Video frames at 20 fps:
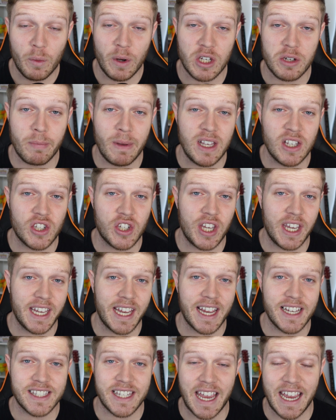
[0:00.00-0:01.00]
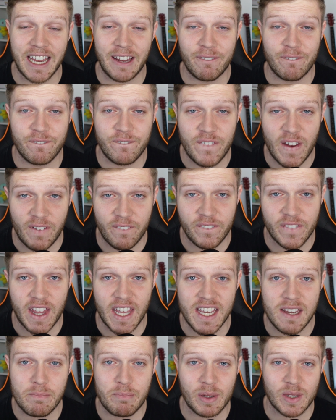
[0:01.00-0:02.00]
which means she gets a
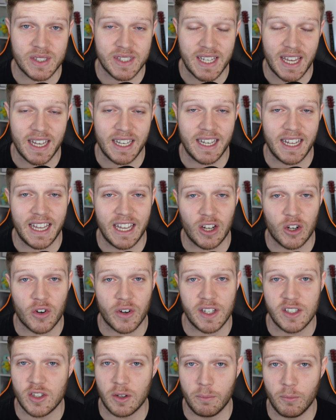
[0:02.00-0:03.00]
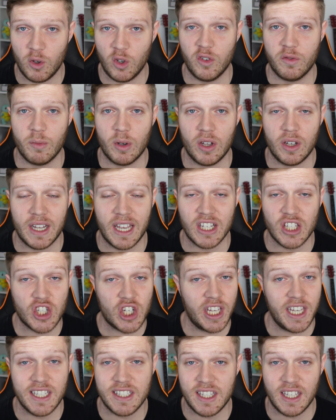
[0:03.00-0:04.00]
fifteen percent increase on movement, and
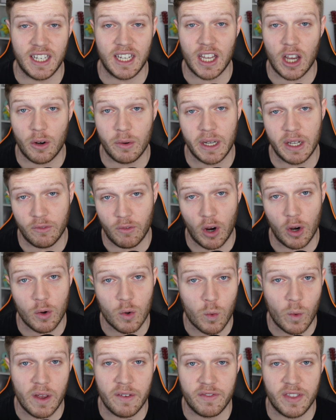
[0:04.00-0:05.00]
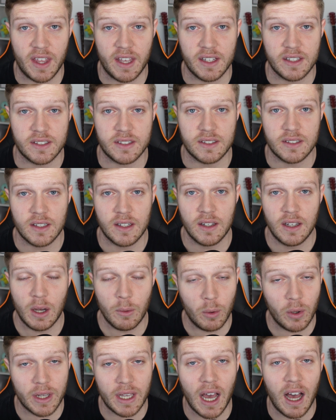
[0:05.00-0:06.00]
she isn't the only rogue with this,
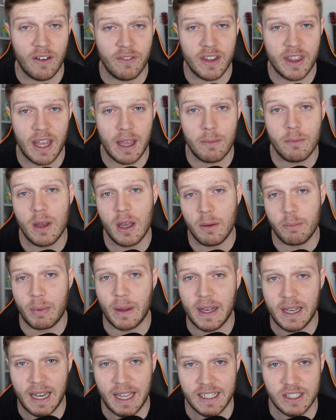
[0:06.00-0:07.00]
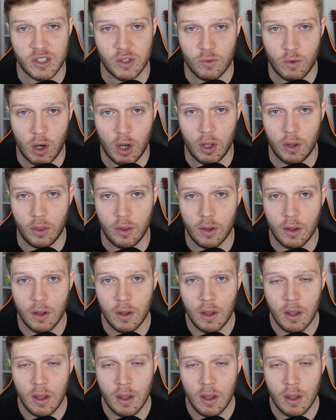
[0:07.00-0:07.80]
and we'll cover them a bit later on.